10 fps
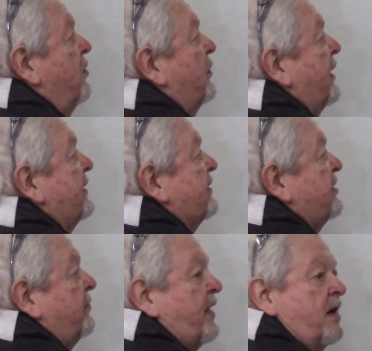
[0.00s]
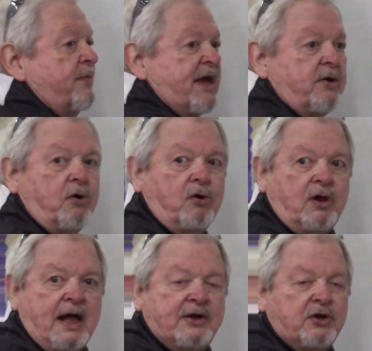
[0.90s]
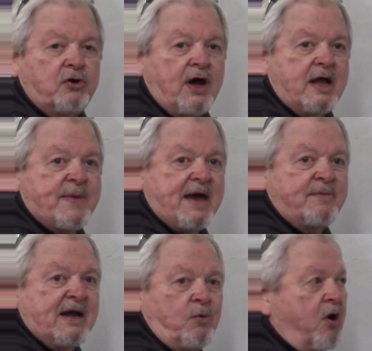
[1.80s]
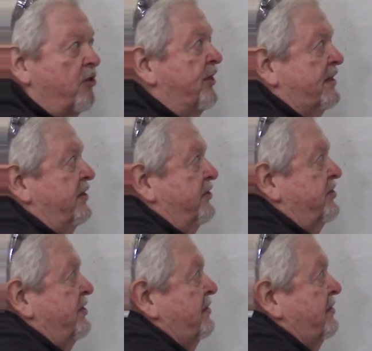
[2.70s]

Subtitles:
when I get to the bottom of that hole, I know I'm at my wall thickness.